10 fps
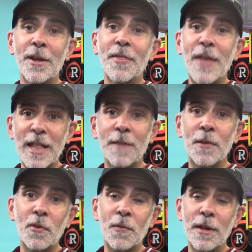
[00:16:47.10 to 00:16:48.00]
That's it for
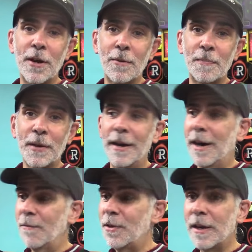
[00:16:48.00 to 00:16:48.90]
this video.
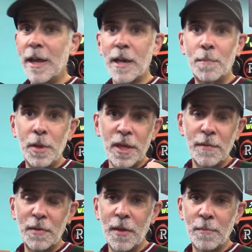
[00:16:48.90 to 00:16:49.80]
Uh, if you did like it, please
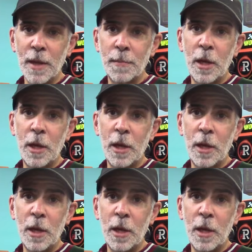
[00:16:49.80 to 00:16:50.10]
give it a thumbs up.